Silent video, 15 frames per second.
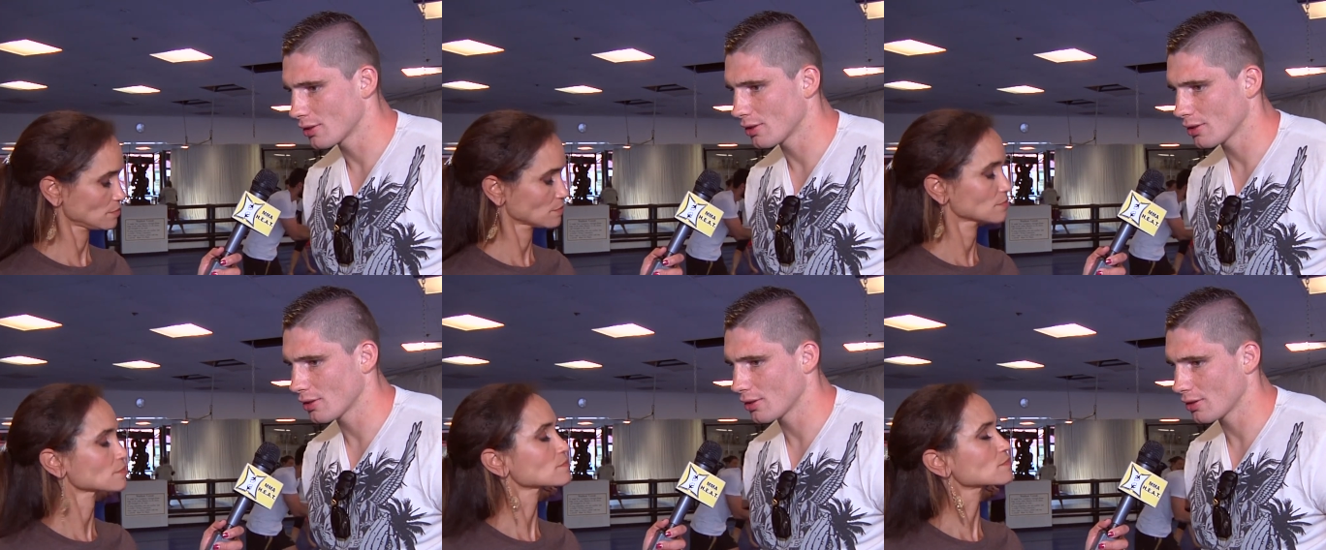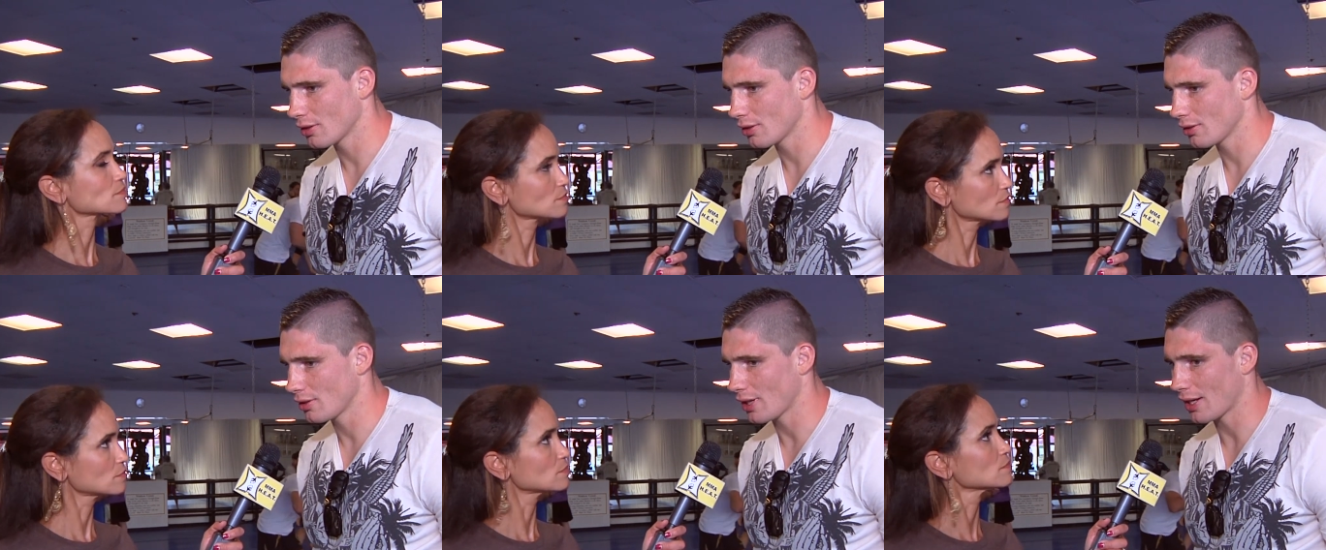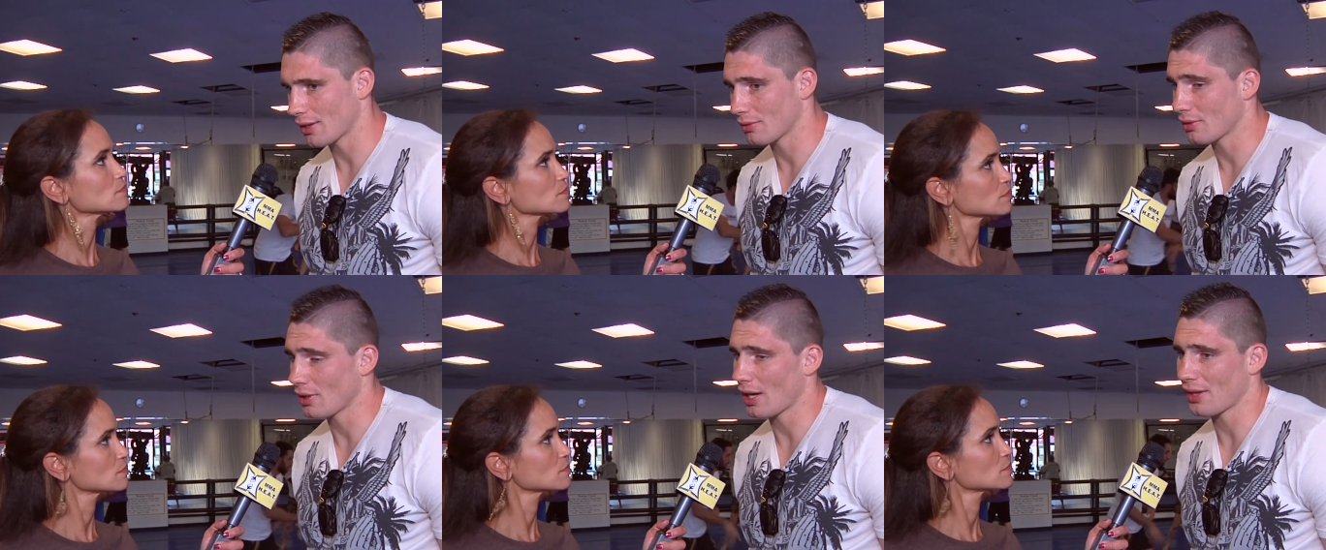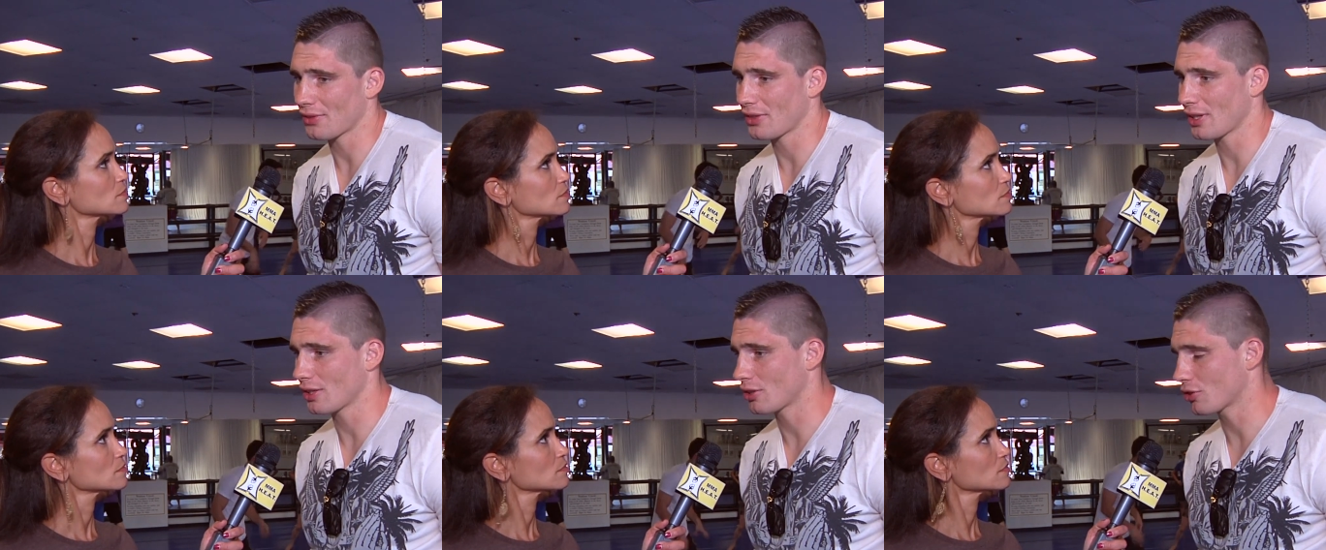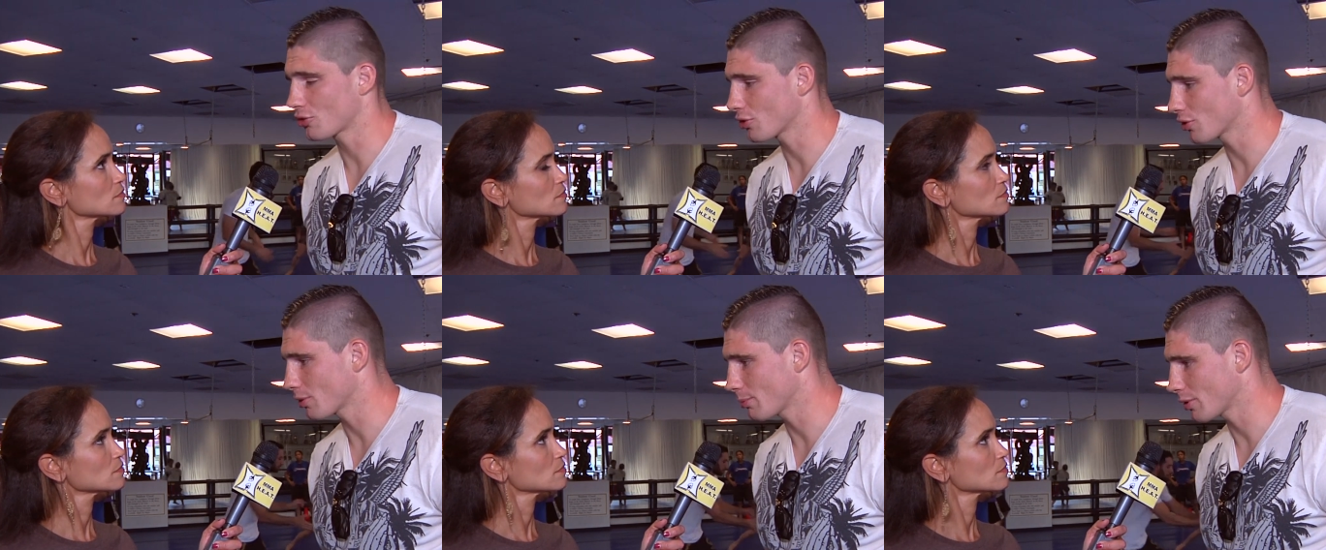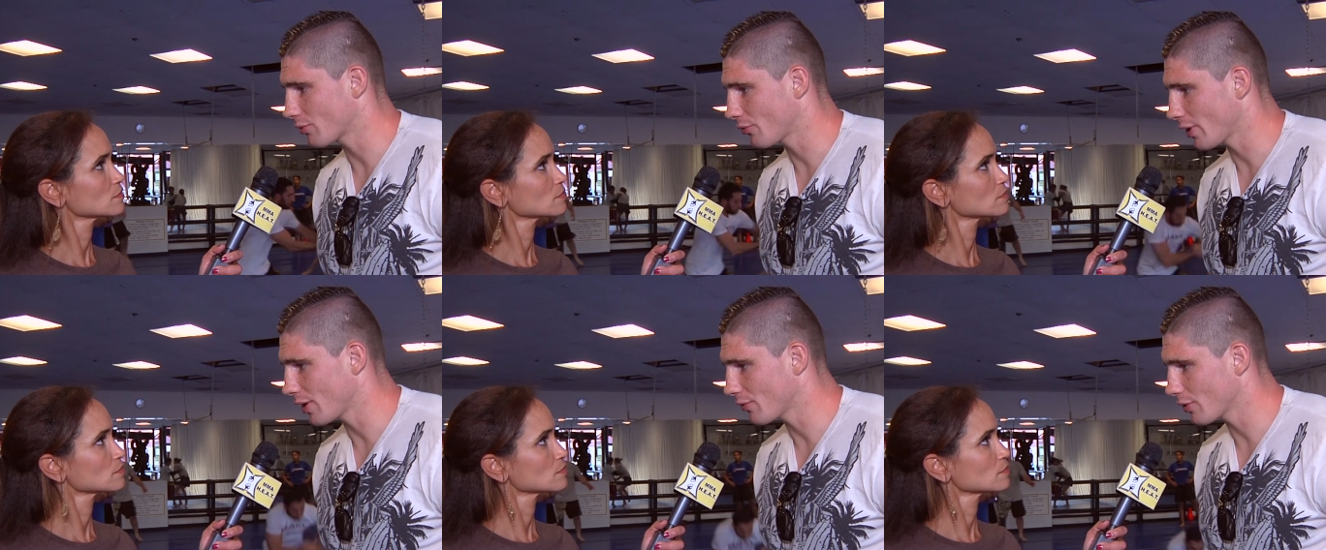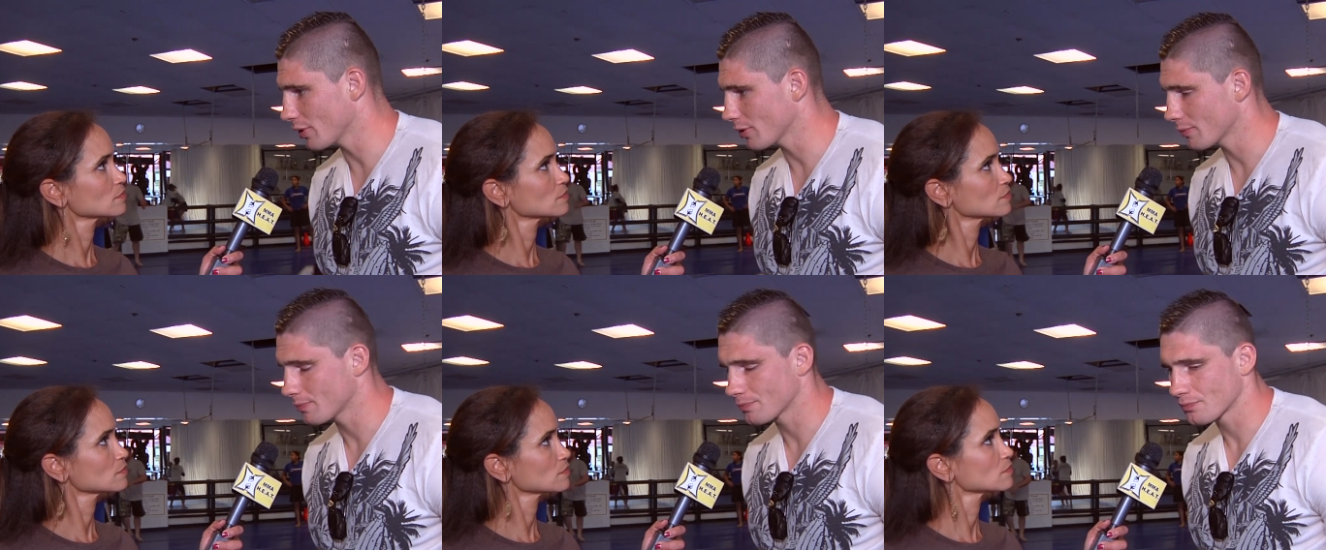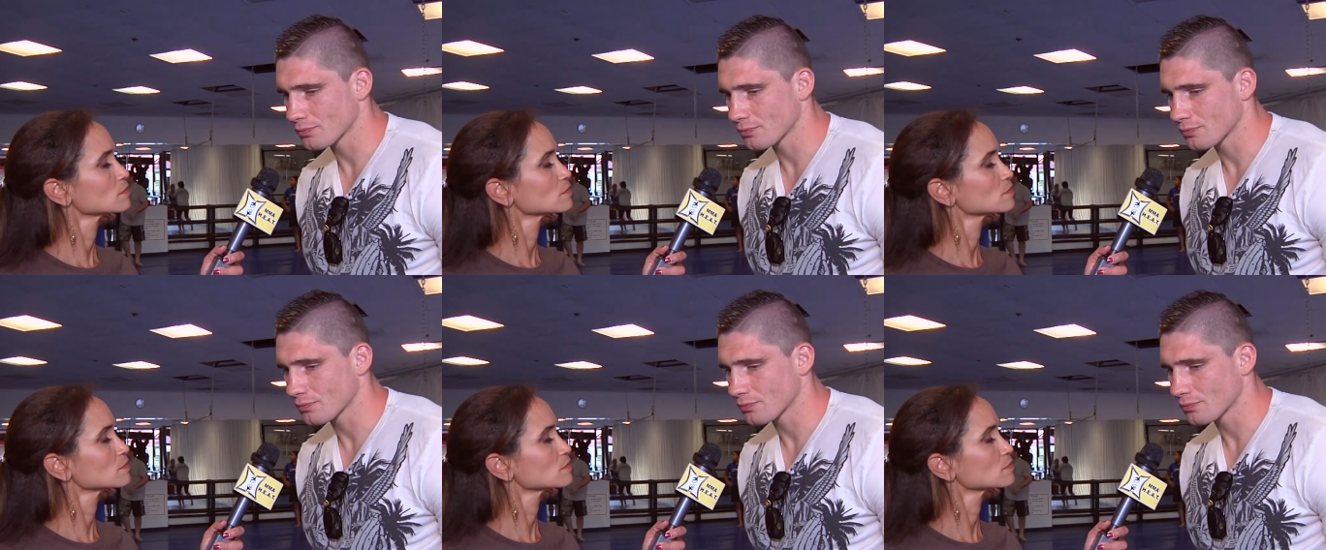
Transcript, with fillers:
Speaker 1: The yeah, the, I think the tournament favorite.